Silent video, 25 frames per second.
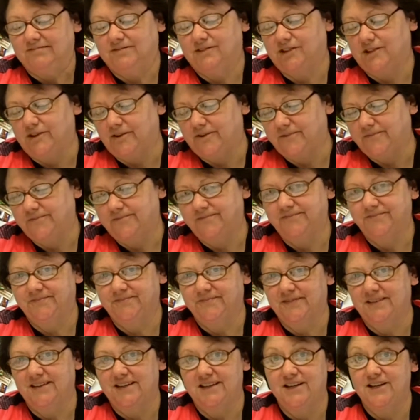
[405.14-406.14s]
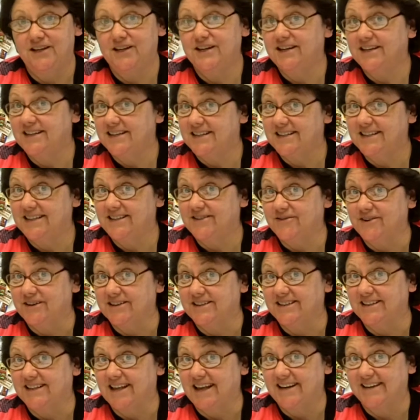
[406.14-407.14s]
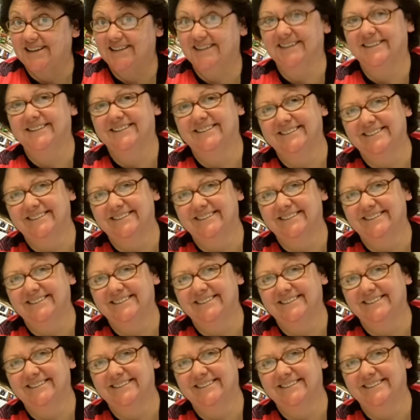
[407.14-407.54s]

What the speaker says: So you didn't get to see the rest of that.